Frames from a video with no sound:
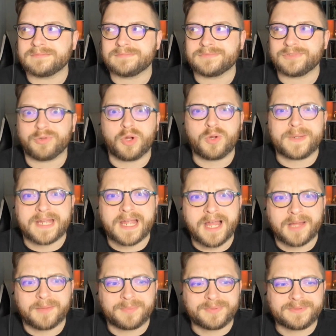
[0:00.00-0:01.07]
growing
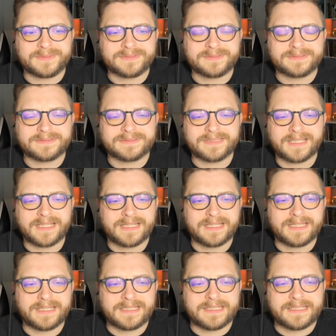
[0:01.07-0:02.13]
up.
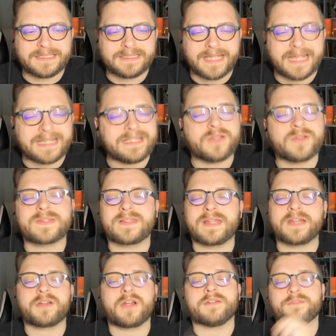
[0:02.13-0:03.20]
And years
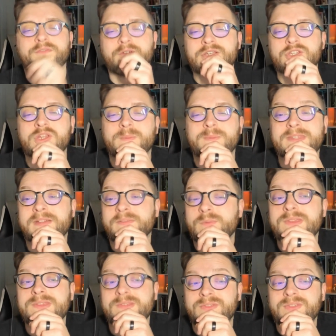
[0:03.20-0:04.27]
later, our friendships have
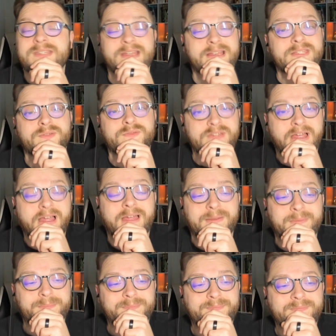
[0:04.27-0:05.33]
withstood the test of
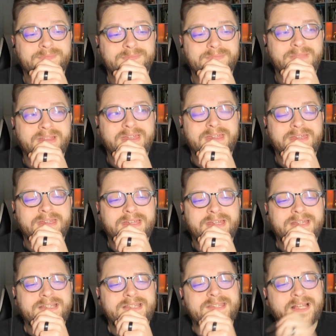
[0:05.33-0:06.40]
time.
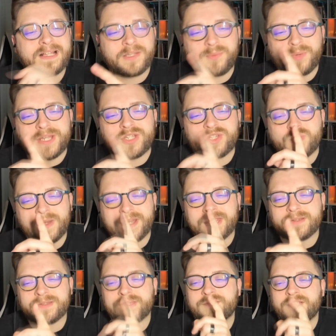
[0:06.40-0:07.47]
To celebrate 20
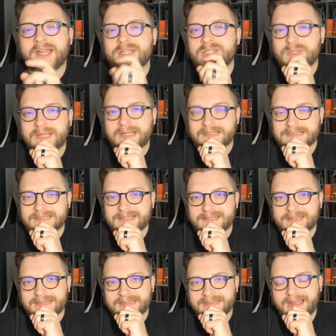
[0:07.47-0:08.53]
years of Kaiju
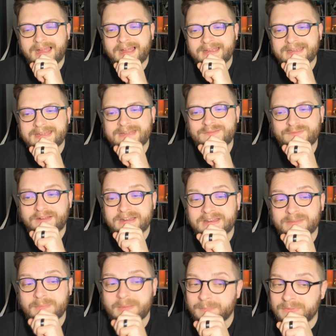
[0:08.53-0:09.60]
Galaxy, I
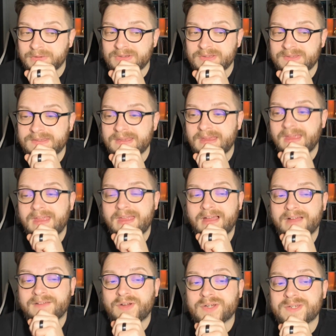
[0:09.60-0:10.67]
invited members
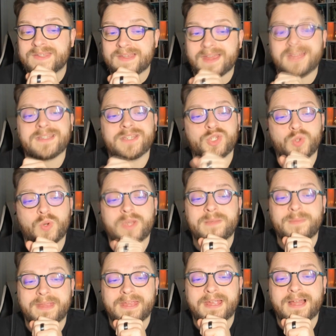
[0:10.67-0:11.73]
of our site to join
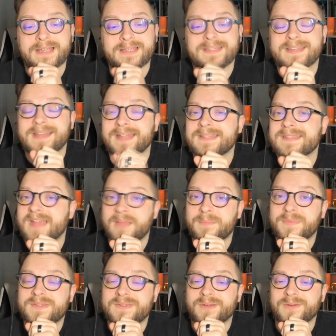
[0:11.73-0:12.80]
me on tonight's
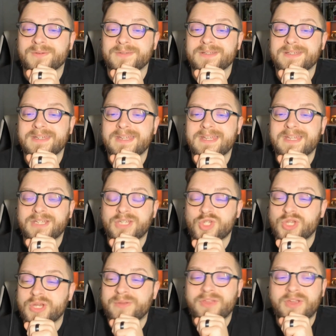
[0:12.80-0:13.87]
episode to
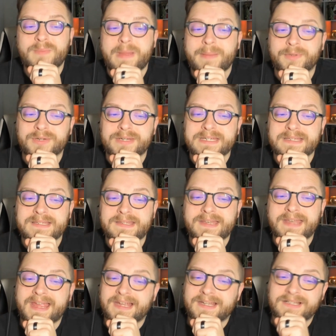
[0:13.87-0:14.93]
share their memories and
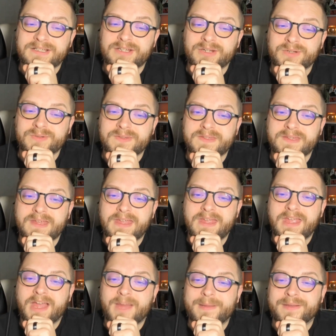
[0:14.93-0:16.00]
anecdotes
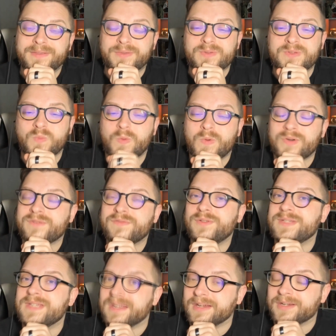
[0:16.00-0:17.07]
about those wonderful
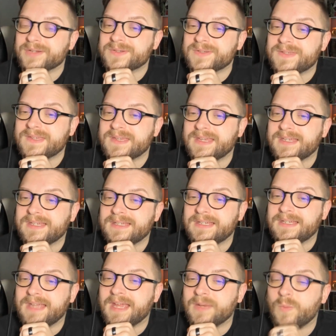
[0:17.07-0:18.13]
years
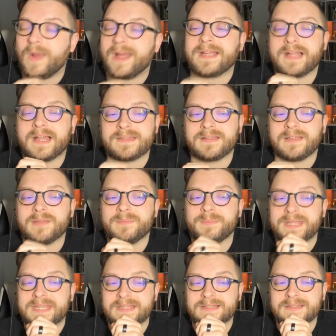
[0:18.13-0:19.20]
and why Godzilla
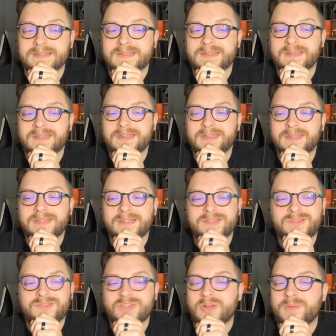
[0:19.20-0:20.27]
means
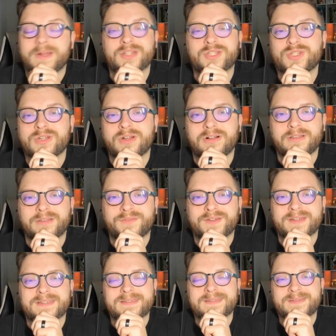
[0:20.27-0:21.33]
so much to all of
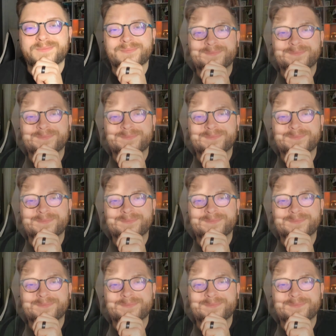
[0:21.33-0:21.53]
us.